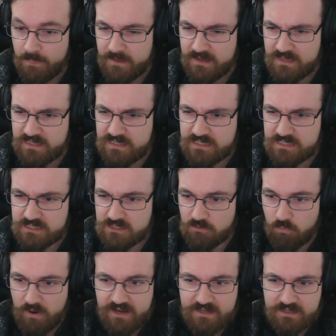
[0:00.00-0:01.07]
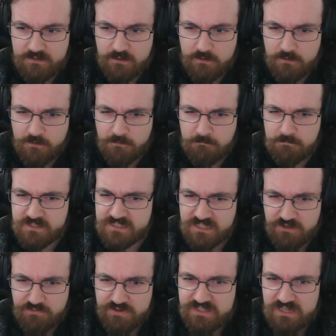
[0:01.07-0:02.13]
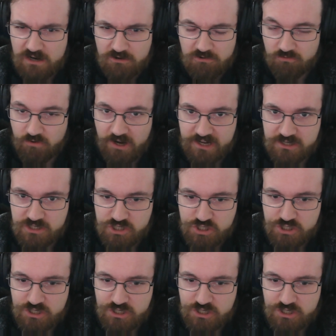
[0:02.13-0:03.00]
is the way that their series are arranged.